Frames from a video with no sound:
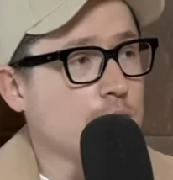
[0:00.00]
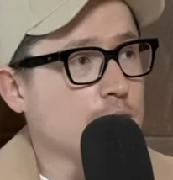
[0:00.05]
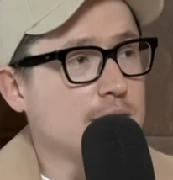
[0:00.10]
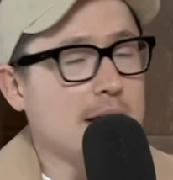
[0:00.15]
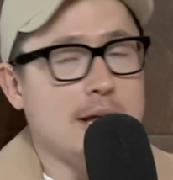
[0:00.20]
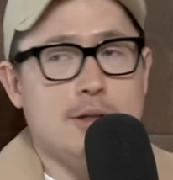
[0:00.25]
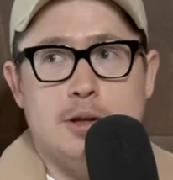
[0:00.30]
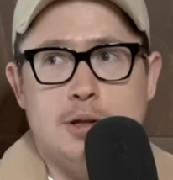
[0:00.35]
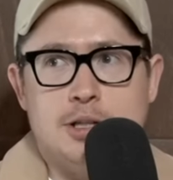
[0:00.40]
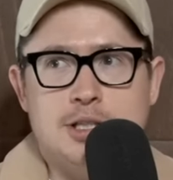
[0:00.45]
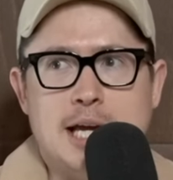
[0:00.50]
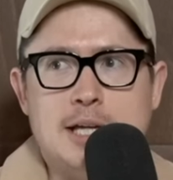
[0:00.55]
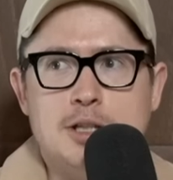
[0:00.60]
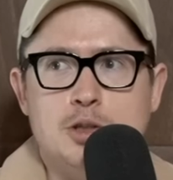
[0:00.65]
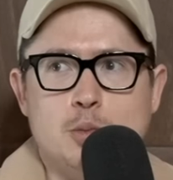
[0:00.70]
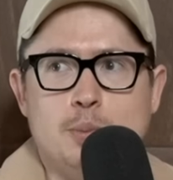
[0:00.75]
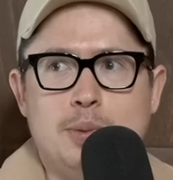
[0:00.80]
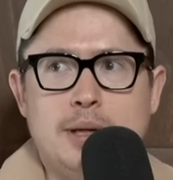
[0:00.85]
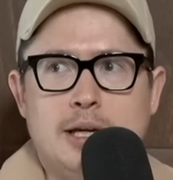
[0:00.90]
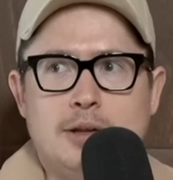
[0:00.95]
the, the Saints
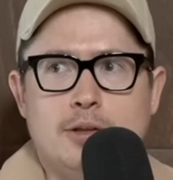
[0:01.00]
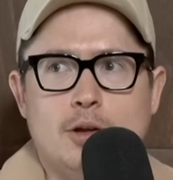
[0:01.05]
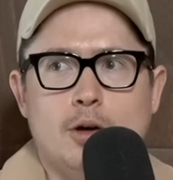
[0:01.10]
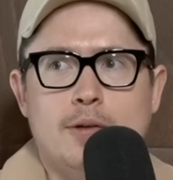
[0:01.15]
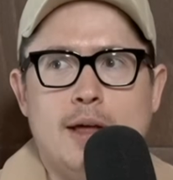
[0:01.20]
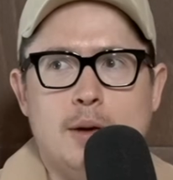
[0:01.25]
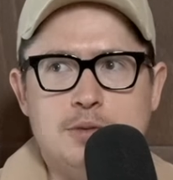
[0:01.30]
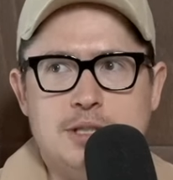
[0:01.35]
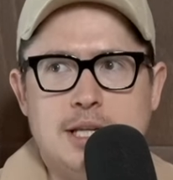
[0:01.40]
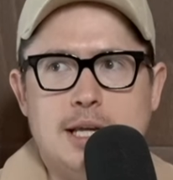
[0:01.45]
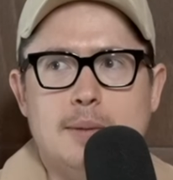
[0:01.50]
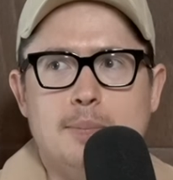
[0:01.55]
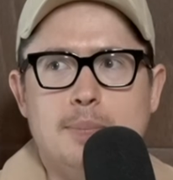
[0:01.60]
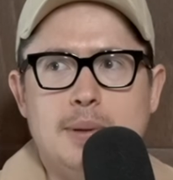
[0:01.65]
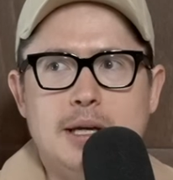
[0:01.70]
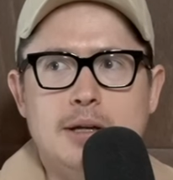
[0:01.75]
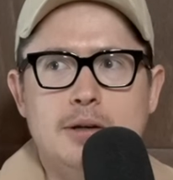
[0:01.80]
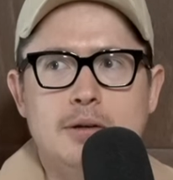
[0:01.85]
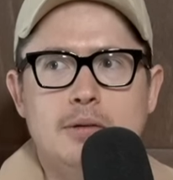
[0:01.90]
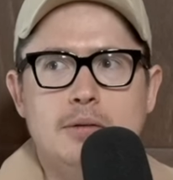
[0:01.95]
will pick though. That was their
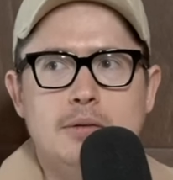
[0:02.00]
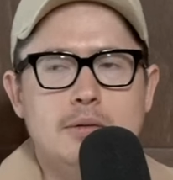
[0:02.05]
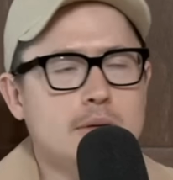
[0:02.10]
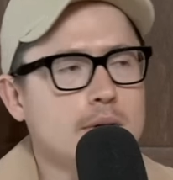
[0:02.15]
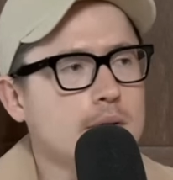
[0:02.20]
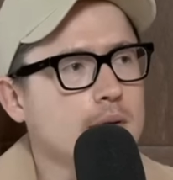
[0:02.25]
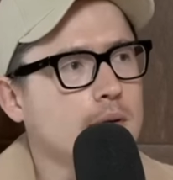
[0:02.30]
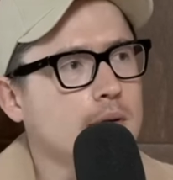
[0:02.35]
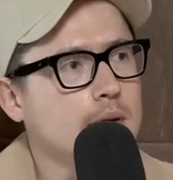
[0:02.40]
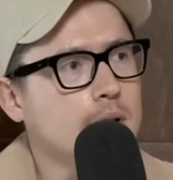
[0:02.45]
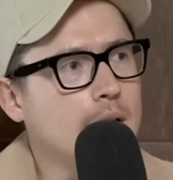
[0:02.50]
bid. Yep.